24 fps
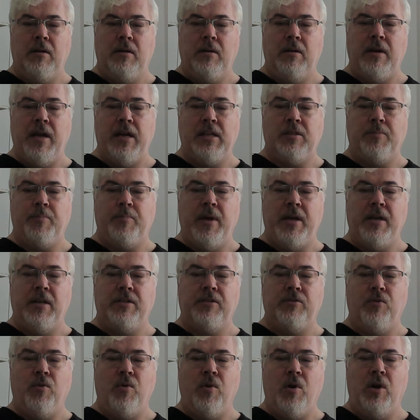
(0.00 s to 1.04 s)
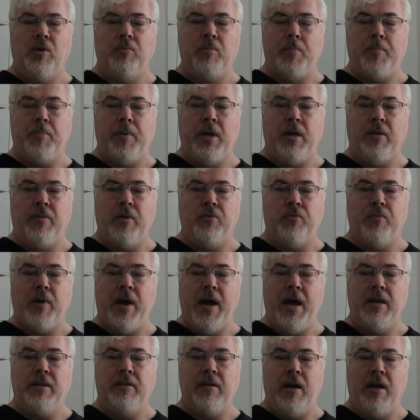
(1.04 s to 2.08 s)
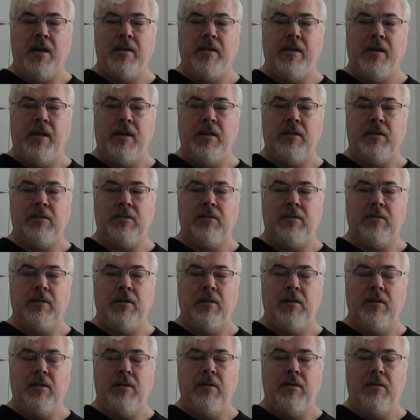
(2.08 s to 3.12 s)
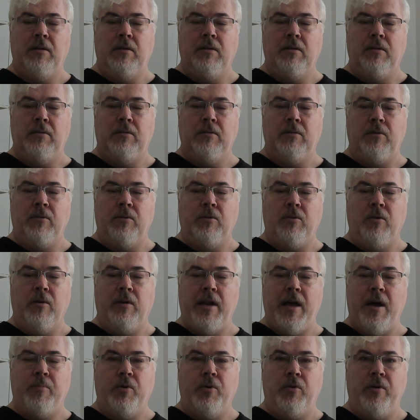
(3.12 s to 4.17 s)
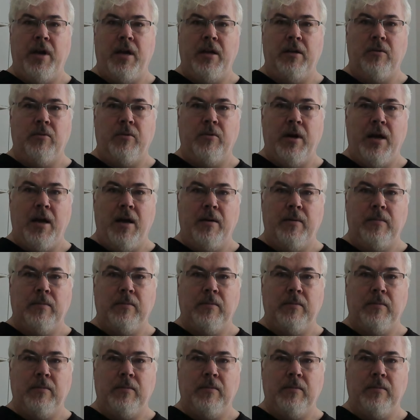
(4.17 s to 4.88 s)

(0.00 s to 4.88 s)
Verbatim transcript: Let's make sure we pick the right ideas to collaborate around.